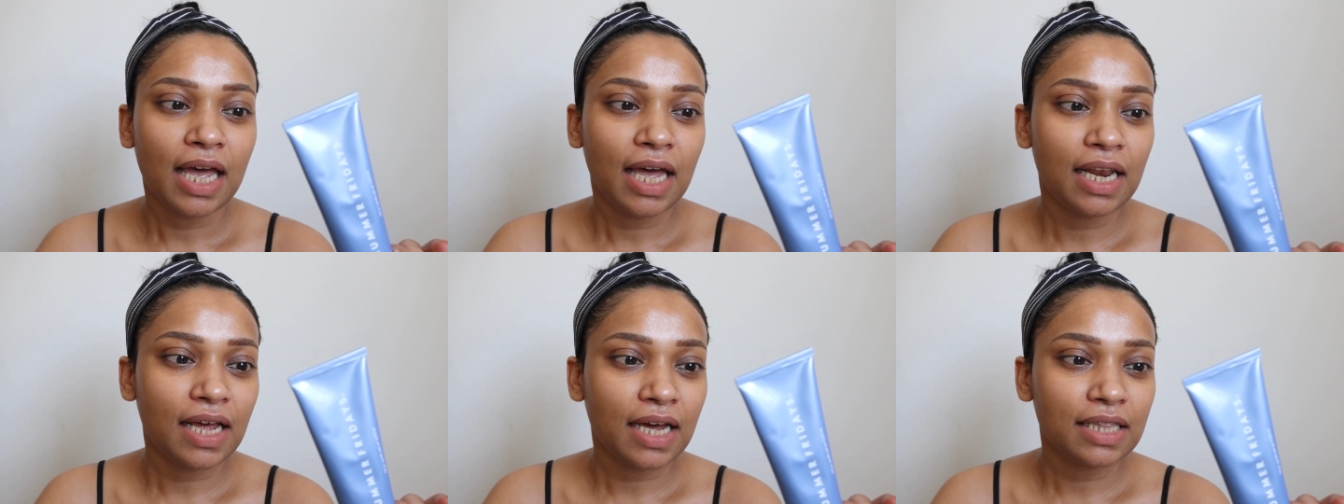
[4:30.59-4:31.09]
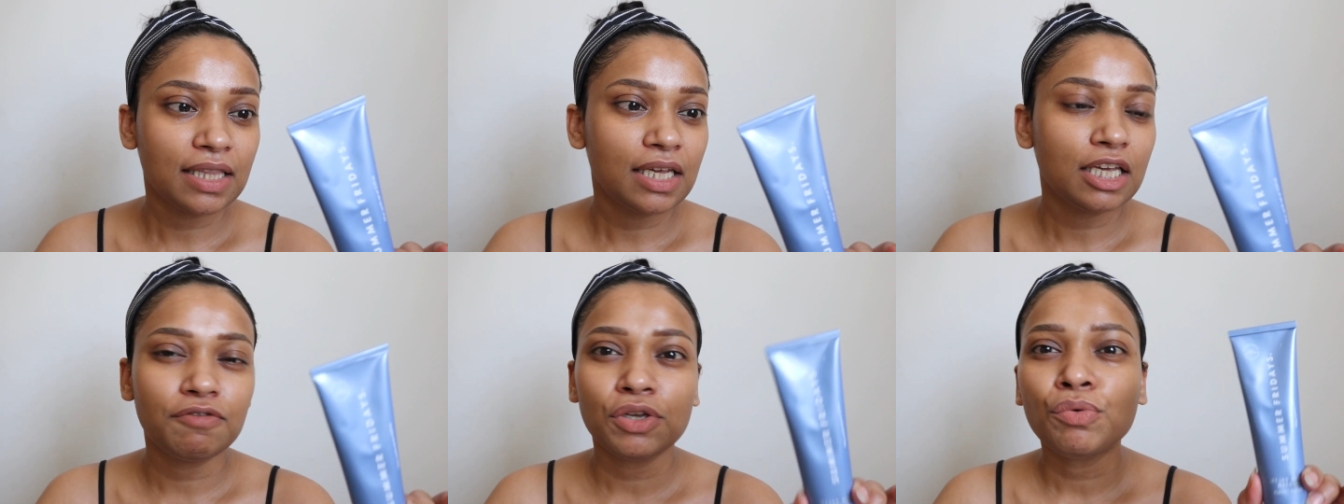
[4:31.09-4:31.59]
And I
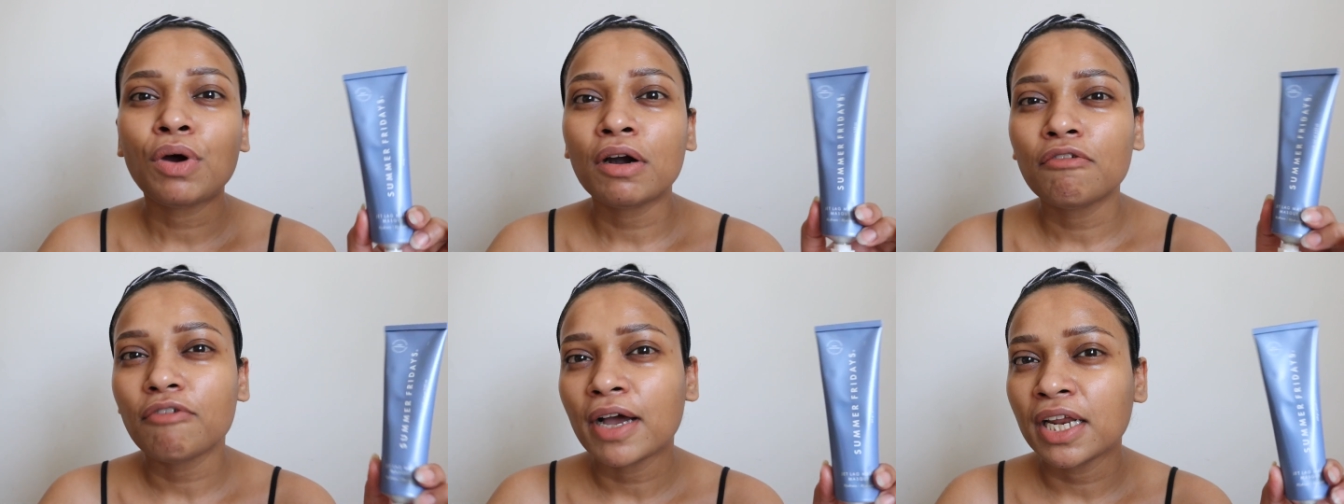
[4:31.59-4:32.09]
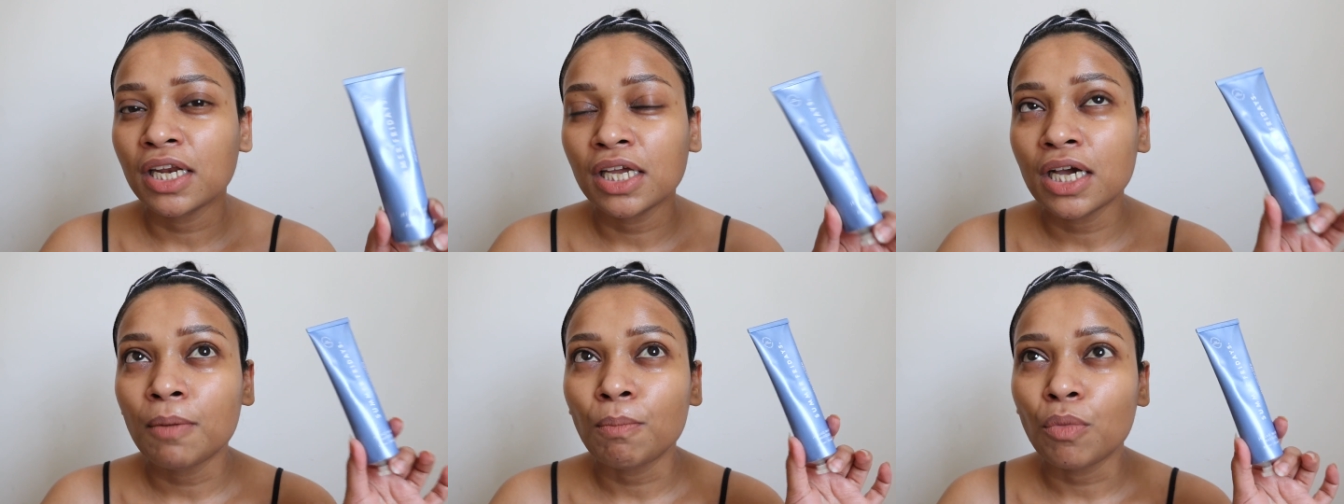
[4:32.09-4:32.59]
think if you are
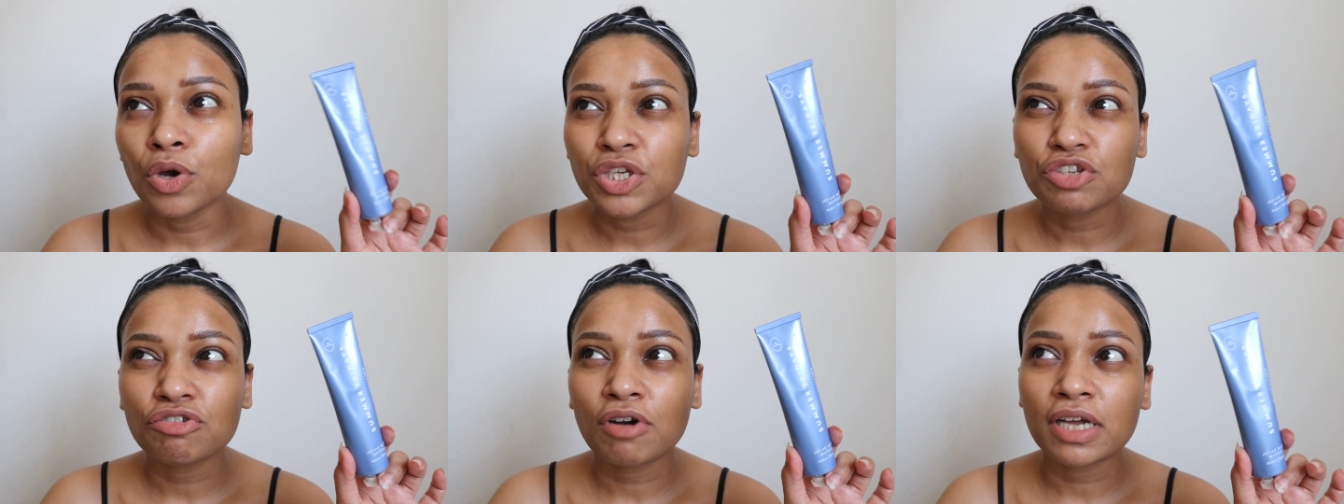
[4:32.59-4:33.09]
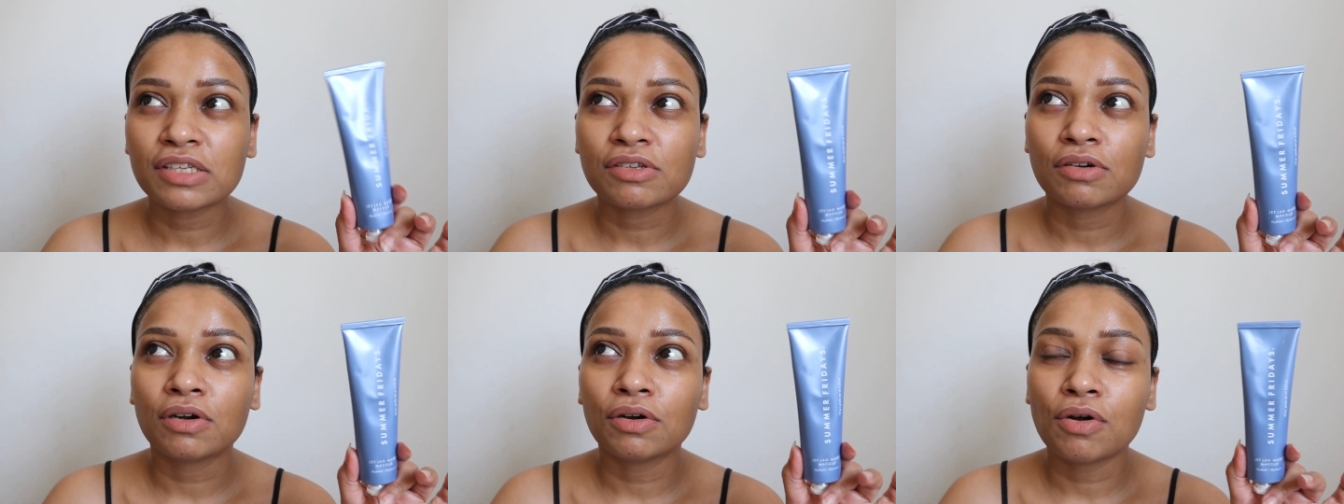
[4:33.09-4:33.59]
finding a
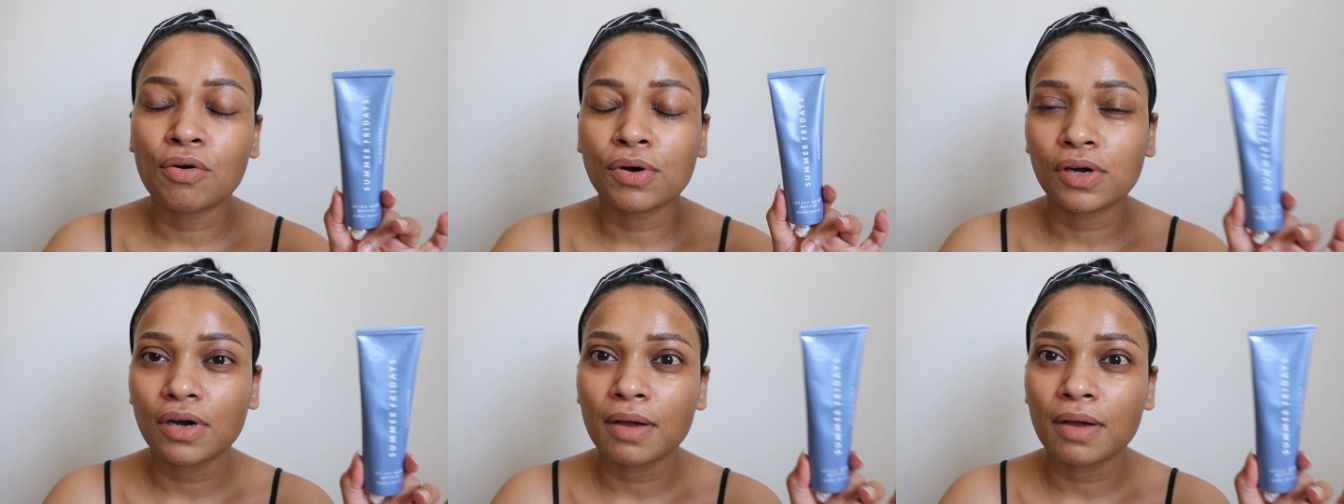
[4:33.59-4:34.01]
moisturizer or